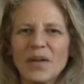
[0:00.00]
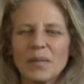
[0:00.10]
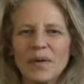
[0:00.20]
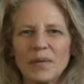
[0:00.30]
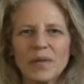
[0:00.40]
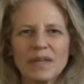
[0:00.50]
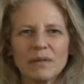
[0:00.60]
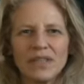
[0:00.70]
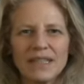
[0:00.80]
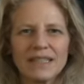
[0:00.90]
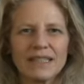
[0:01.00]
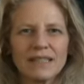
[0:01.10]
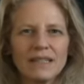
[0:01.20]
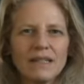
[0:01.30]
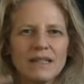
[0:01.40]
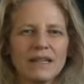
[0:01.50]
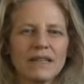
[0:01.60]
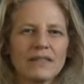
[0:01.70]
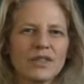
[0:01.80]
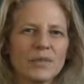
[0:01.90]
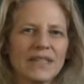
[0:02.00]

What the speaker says: But really, when you get super